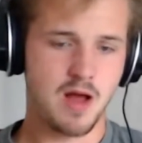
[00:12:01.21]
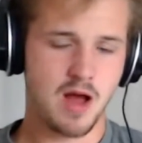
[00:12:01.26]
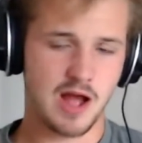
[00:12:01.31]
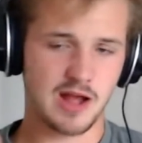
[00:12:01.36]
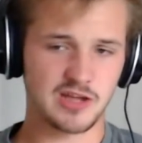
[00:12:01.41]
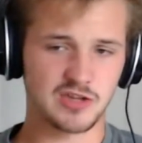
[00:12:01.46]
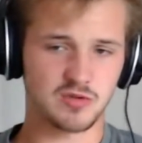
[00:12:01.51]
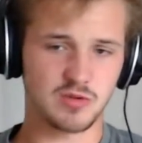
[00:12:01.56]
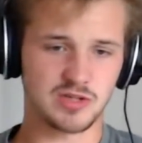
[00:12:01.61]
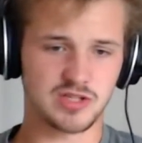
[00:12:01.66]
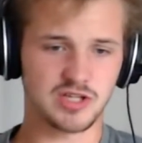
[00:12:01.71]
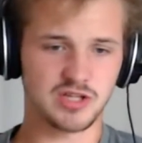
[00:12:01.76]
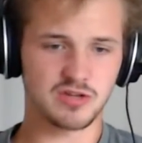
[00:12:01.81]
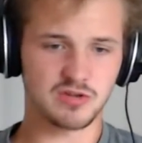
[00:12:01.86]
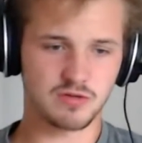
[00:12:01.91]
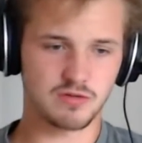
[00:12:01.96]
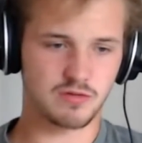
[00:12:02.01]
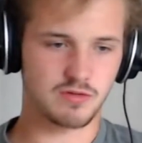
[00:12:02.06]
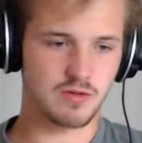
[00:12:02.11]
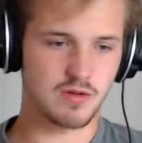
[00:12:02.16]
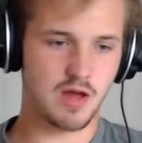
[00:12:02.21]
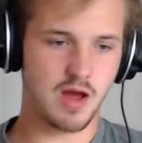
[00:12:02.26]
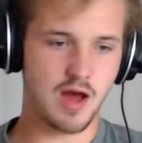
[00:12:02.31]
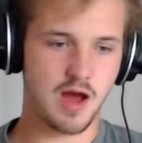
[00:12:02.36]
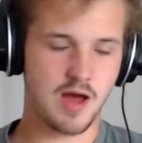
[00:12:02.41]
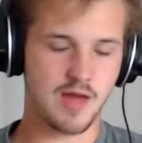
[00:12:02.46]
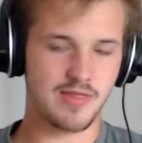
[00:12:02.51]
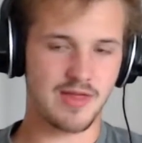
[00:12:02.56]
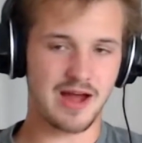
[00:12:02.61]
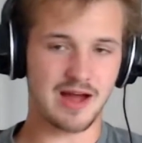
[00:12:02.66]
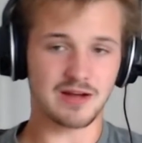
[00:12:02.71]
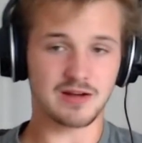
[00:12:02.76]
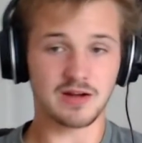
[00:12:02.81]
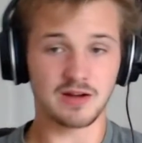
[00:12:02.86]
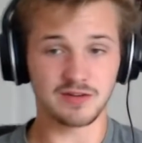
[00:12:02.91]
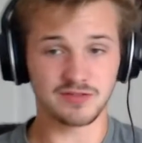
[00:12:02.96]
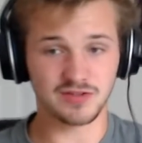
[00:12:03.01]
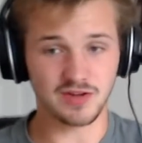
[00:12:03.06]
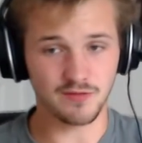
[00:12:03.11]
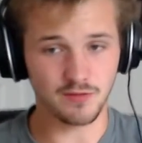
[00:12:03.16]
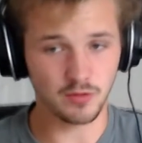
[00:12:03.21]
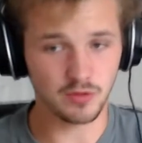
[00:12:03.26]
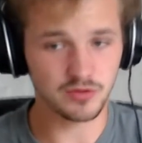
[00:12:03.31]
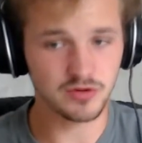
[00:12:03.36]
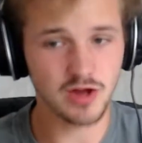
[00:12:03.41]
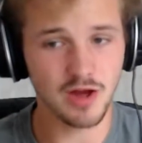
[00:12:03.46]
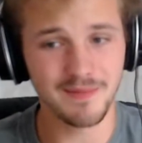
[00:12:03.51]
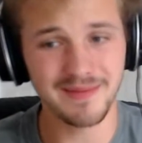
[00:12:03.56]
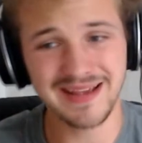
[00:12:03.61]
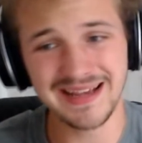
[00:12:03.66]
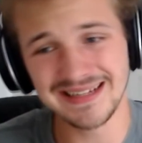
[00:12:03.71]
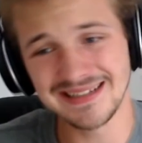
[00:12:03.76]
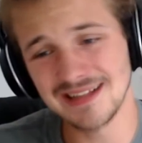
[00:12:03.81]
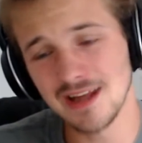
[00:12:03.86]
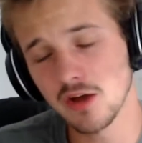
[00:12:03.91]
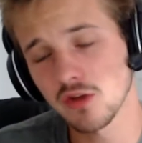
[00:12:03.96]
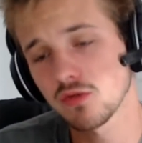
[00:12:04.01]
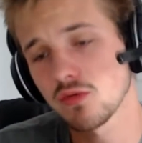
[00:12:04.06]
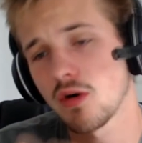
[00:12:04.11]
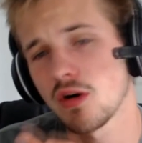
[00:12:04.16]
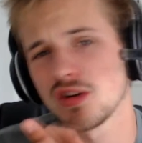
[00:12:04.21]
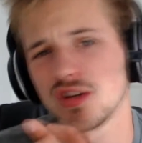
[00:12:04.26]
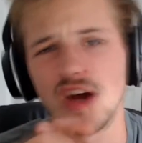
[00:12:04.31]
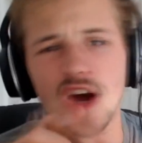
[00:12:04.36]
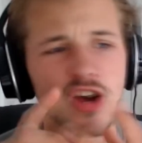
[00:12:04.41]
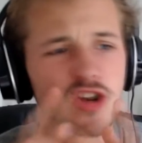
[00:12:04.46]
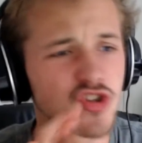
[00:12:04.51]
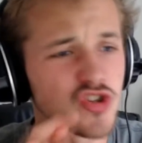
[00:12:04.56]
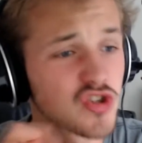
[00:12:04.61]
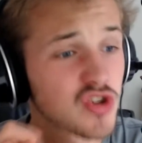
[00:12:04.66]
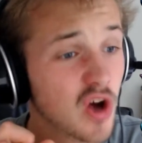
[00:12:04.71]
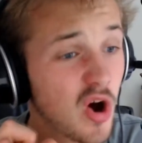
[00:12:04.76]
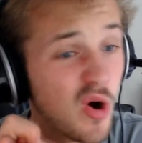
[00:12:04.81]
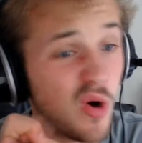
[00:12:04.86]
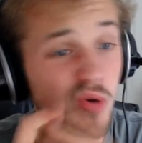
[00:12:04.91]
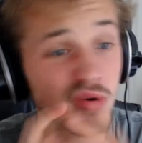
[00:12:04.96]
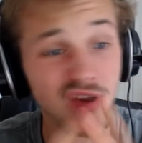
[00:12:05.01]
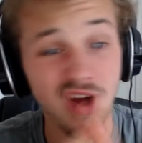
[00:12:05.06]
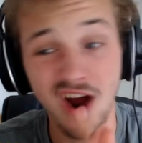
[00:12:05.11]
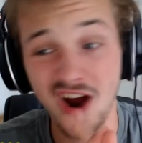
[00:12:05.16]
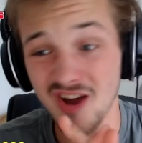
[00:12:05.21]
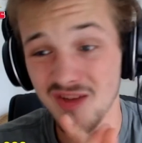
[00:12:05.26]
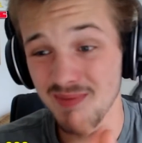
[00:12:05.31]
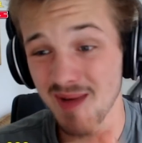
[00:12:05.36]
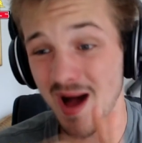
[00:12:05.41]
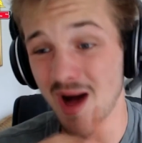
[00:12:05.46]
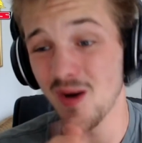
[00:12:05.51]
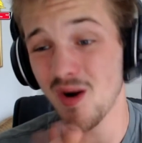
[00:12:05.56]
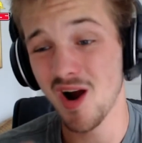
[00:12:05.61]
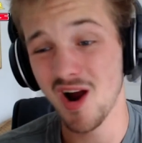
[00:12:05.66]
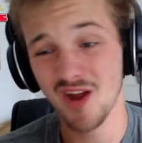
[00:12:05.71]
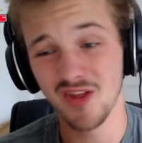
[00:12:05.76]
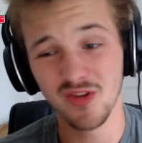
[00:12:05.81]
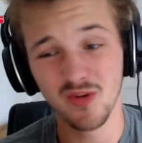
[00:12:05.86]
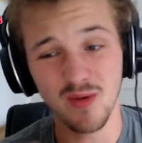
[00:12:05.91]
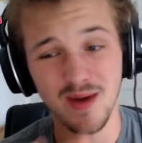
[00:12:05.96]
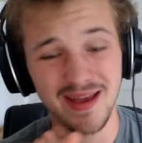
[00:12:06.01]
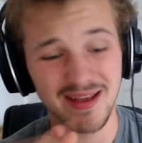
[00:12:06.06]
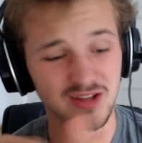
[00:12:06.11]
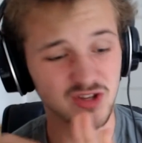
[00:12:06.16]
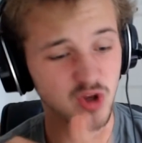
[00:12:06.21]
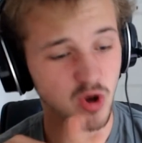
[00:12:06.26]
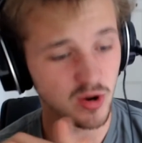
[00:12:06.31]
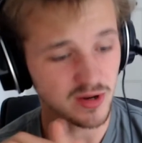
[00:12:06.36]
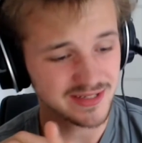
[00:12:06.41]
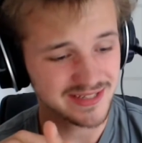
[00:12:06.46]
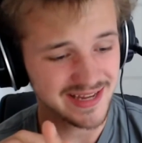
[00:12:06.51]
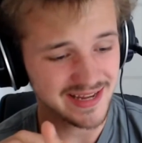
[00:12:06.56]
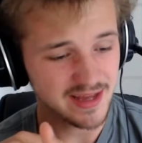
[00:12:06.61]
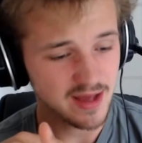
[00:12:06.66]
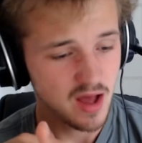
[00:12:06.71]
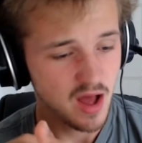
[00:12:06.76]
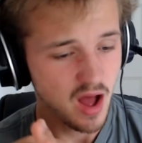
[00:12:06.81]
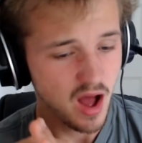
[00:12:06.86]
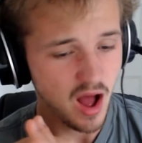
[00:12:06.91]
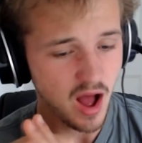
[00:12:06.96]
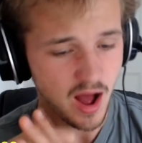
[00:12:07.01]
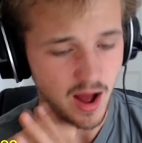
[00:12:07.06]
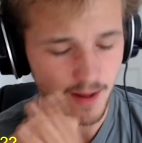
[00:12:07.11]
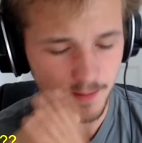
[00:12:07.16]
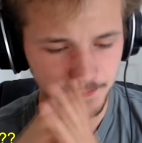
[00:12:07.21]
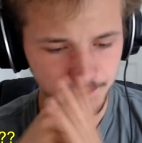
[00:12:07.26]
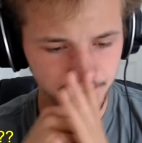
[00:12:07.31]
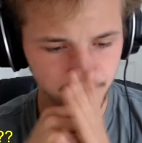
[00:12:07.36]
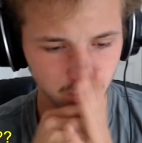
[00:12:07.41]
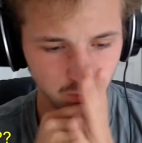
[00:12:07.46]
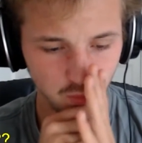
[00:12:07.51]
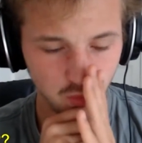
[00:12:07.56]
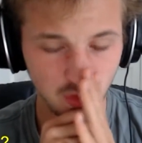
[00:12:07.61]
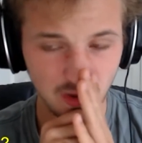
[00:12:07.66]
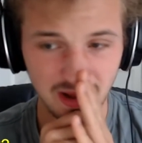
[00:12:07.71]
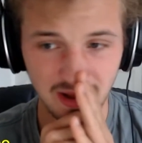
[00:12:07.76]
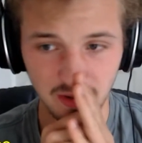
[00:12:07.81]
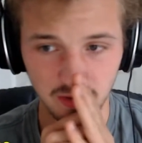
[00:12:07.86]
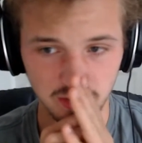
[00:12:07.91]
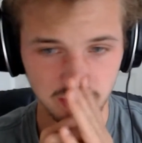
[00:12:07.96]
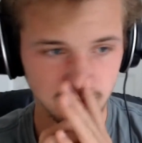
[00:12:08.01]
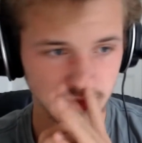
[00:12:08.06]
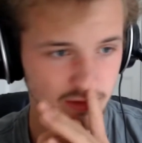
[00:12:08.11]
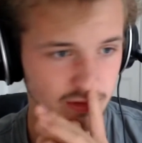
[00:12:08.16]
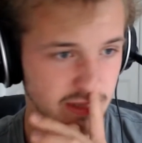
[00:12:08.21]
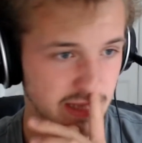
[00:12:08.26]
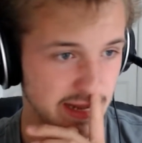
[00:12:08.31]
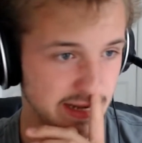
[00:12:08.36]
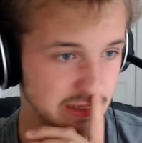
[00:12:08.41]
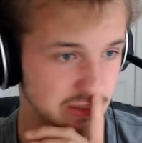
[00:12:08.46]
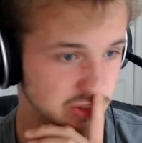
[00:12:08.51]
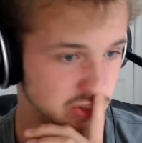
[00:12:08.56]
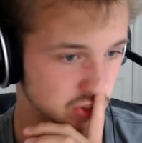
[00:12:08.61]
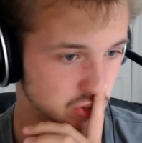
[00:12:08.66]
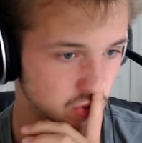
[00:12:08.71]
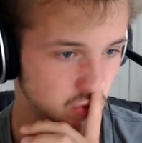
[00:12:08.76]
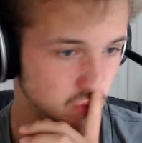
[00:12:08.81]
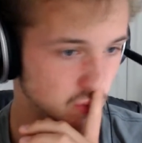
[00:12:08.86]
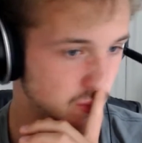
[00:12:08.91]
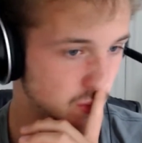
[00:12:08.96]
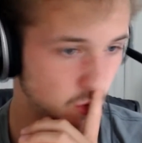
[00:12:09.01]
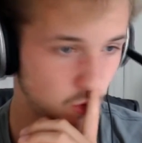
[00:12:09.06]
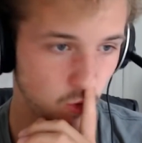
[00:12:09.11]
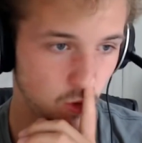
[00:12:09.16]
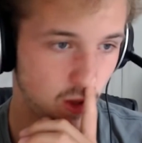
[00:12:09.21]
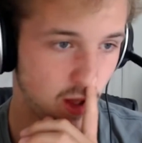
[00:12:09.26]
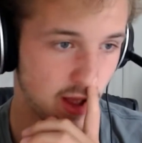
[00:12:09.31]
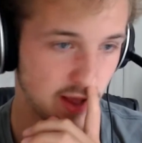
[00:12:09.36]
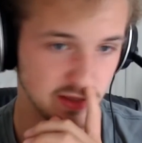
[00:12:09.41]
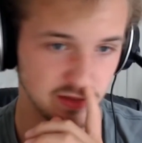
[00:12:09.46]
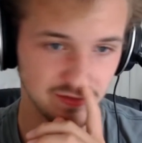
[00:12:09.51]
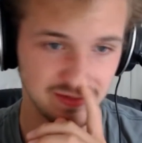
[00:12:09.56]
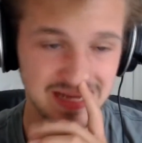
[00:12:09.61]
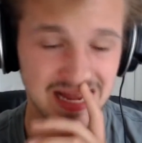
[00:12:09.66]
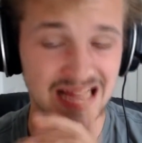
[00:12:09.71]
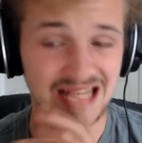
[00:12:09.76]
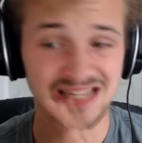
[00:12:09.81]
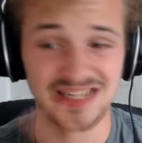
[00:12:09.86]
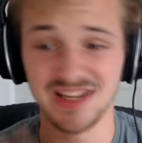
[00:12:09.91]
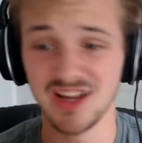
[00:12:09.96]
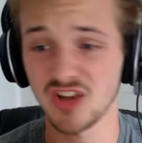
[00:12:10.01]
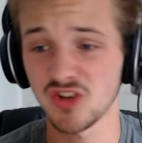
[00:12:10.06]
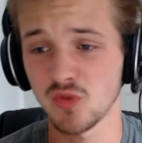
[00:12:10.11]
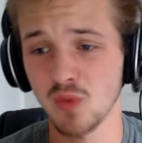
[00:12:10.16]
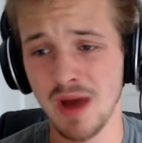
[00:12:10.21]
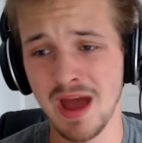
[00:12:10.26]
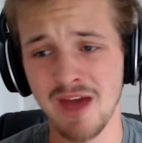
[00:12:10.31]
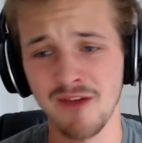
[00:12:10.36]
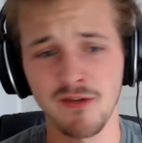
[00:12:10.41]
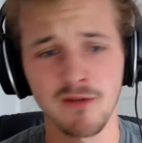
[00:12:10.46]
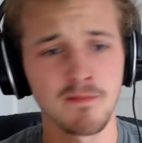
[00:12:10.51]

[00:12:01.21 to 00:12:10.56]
I can switch into that kind of stuff all the time. It gets Stealth Rocks, Scold, Earth Power, Earthquake, Toxic. What else can it do? All kinds of jazz. Sludge Wave.